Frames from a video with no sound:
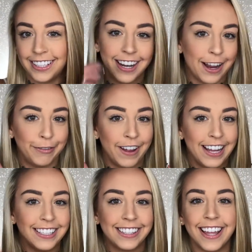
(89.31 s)
to night
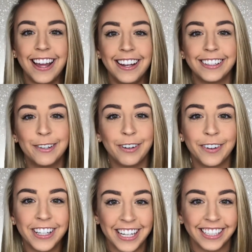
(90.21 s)
face, then keep on
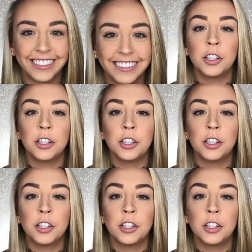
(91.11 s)
watching.